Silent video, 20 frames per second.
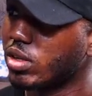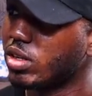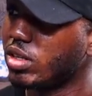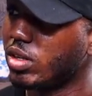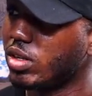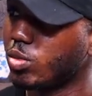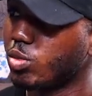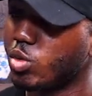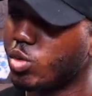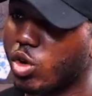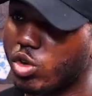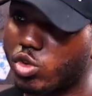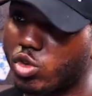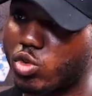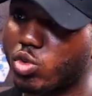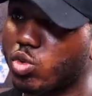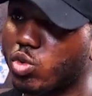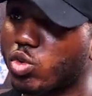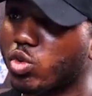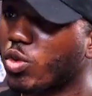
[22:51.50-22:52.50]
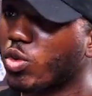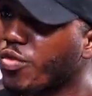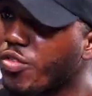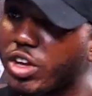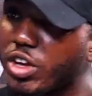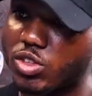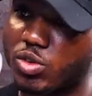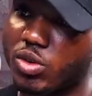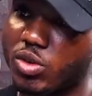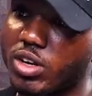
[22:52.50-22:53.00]
not to
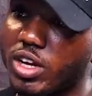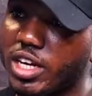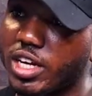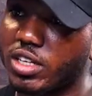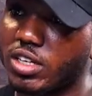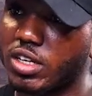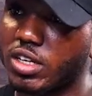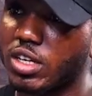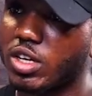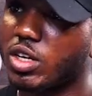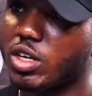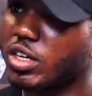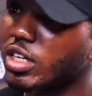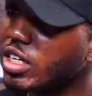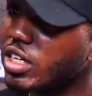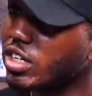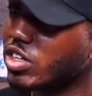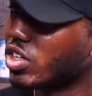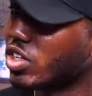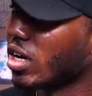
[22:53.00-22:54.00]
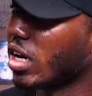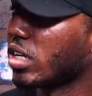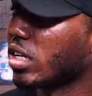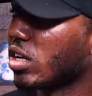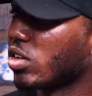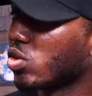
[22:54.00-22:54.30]
surface online in China.